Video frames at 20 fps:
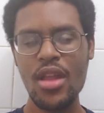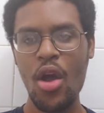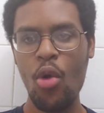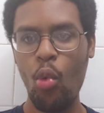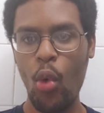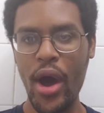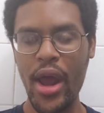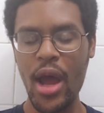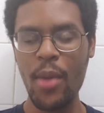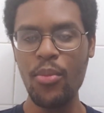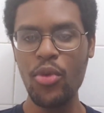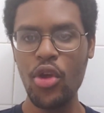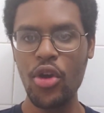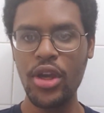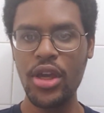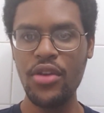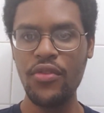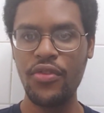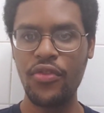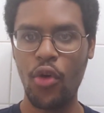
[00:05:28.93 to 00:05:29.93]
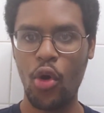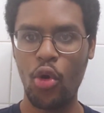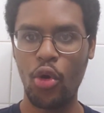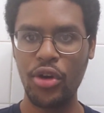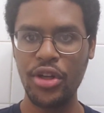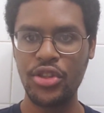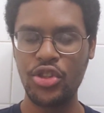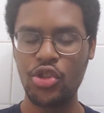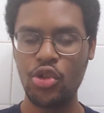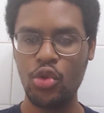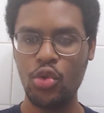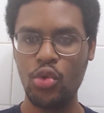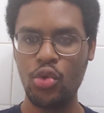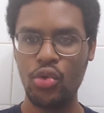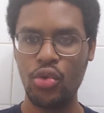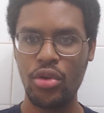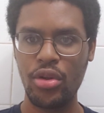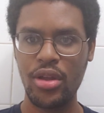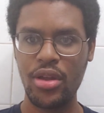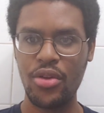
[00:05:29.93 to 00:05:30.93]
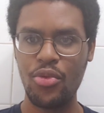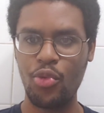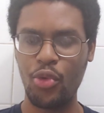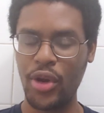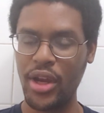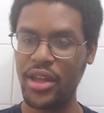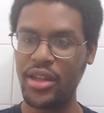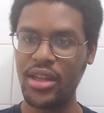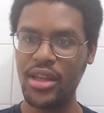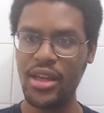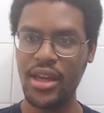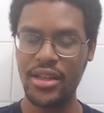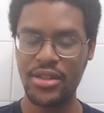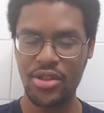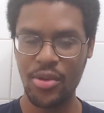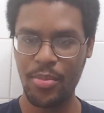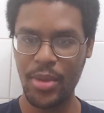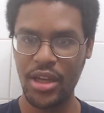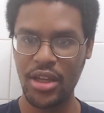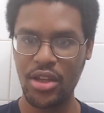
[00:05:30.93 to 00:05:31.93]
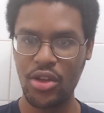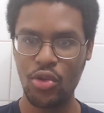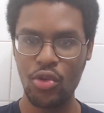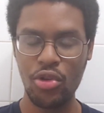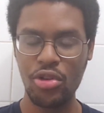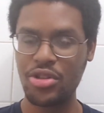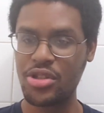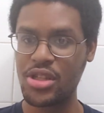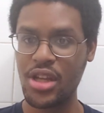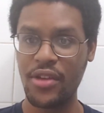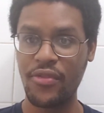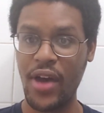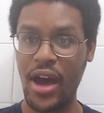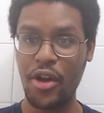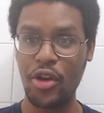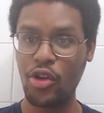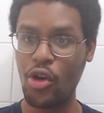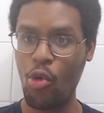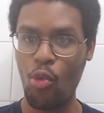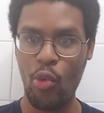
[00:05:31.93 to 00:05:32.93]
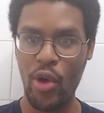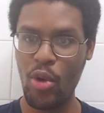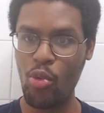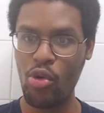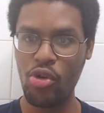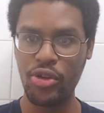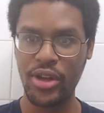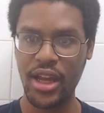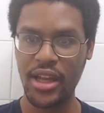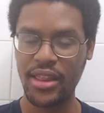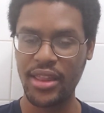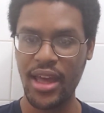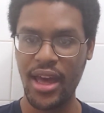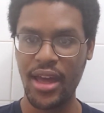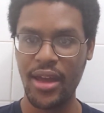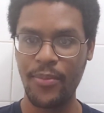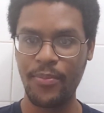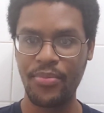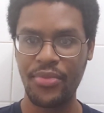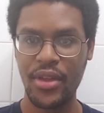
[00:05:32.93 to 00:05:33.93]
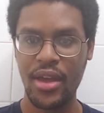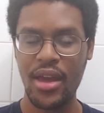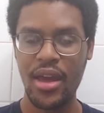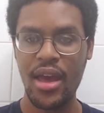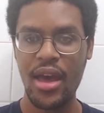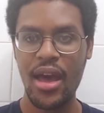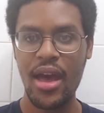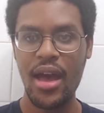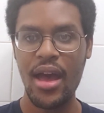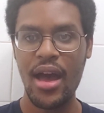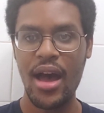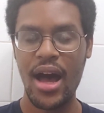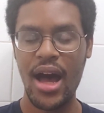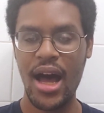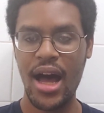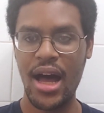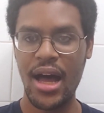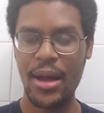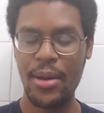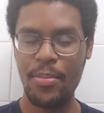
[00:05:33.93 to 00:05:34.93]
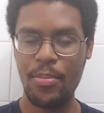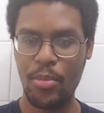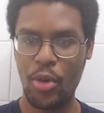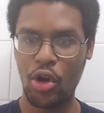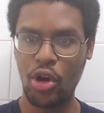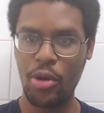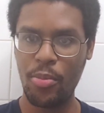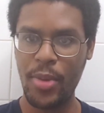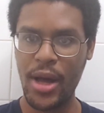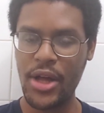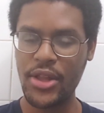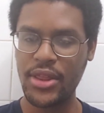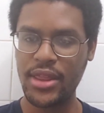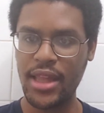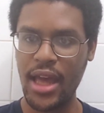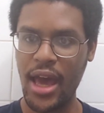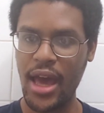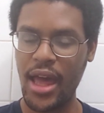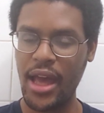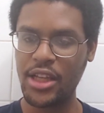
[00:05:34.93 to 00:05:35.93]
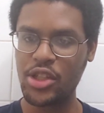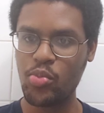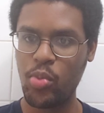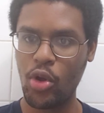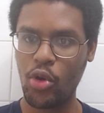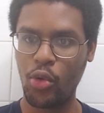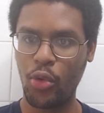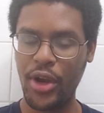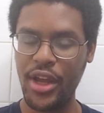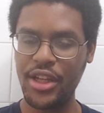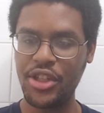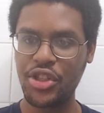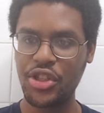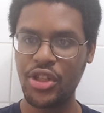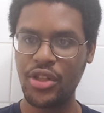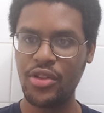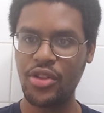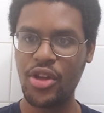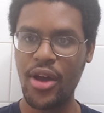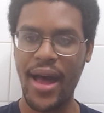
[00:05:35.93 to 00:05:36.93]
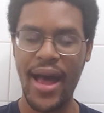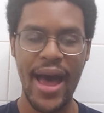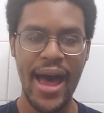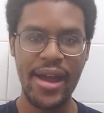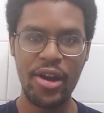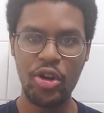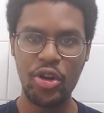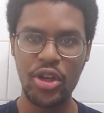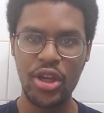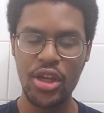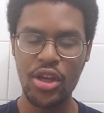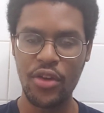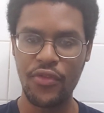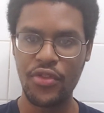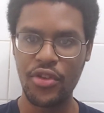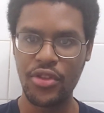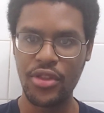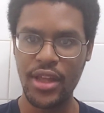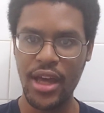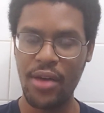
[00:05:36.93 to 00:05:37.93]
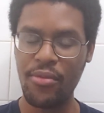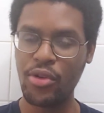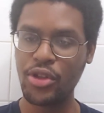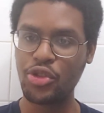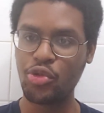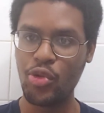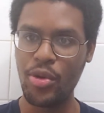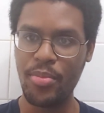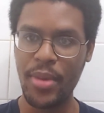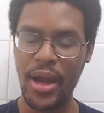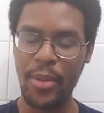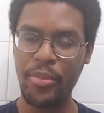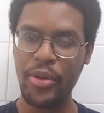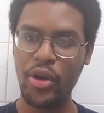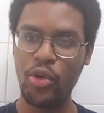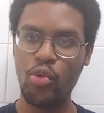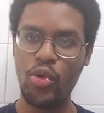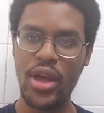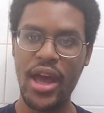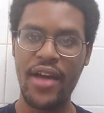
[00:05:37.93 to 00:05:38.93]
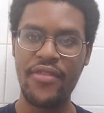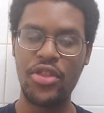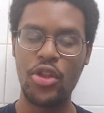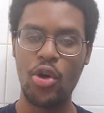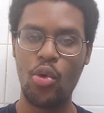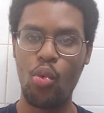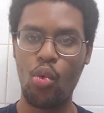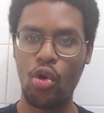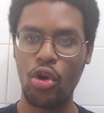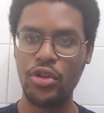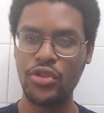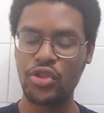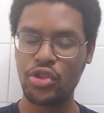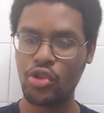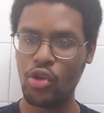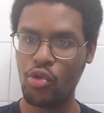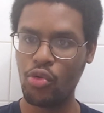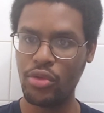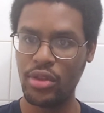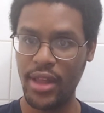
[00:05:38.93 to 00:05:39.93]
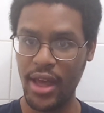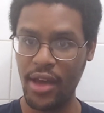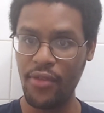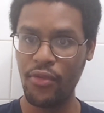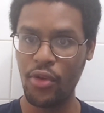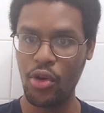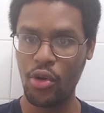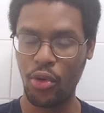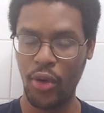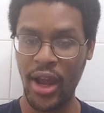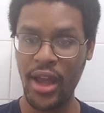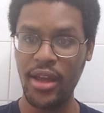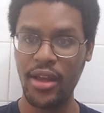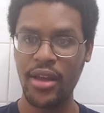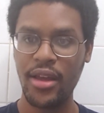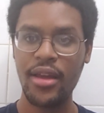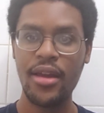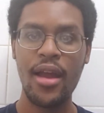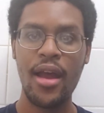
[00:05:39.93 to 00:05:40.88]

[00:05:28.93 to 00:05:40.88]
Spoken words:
what I'm looking forward to really is the Megiculus stuff. I don't know when we'll get that. More about that exploration, the hierarchy of the devils. Remember, we had the word soul devil, right?